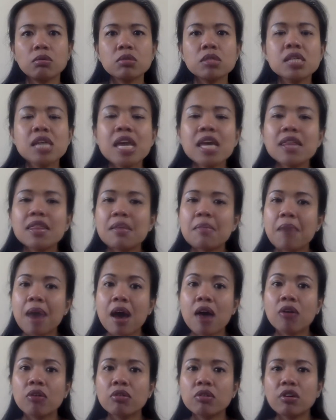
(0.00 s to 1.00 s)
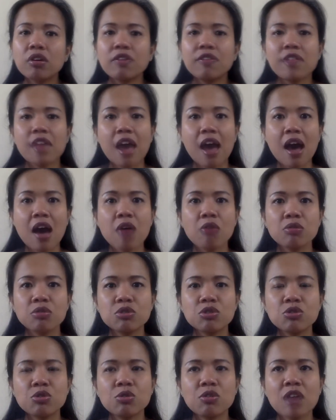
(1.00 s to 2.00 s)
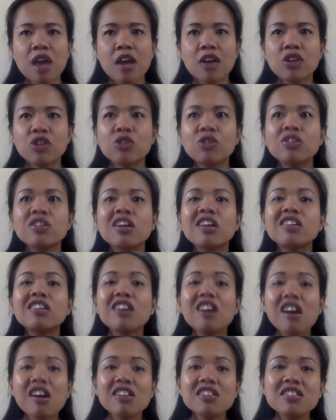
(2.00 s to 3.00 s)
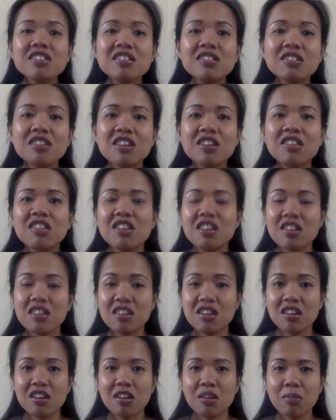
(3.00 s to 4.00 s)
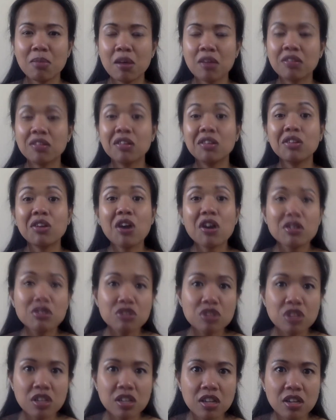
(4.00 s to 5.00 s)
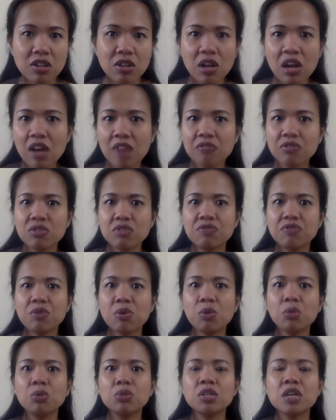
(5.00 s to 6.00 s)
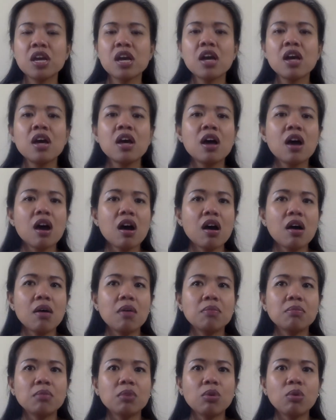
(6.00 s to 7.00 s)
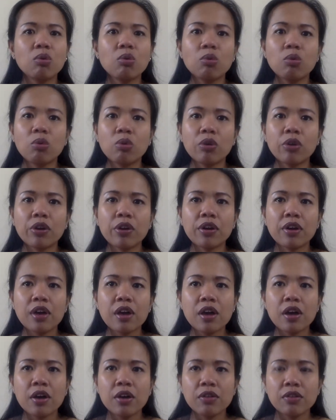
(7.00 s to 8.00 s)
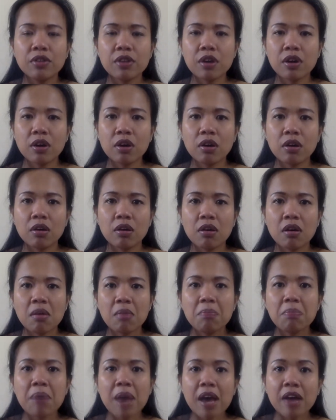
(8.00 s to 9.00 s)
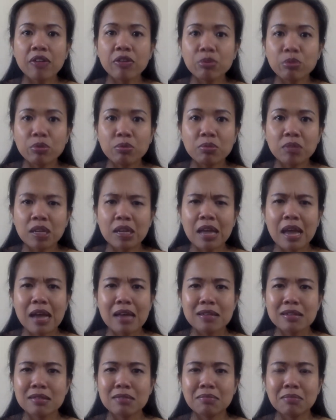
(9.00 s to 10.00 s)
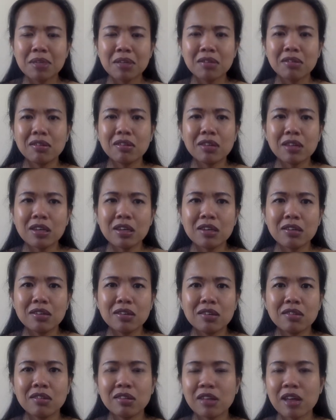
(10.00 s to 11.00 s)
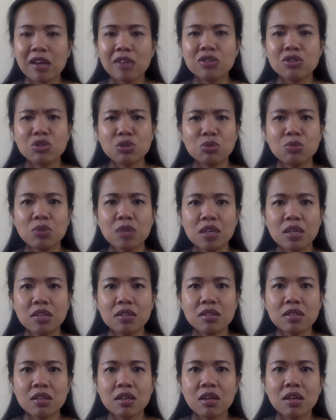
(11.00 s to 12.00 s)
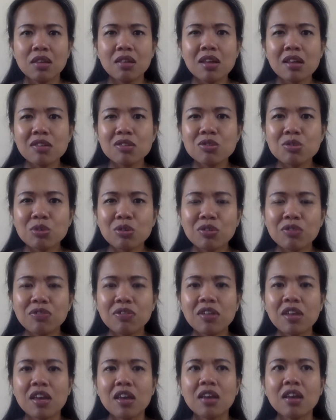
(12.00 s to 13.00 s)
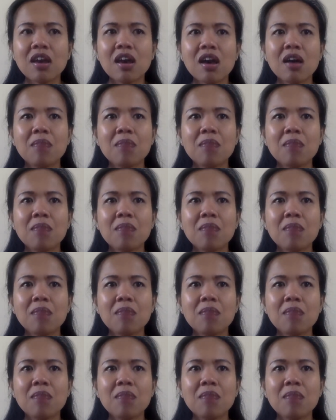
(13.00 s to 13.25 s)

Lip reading: take them out of the house so that you're not constantly thinking about the laundry that you have to fold, or the bathroom that hasn't been cleaned in the last 2 weeks, that sort of thing.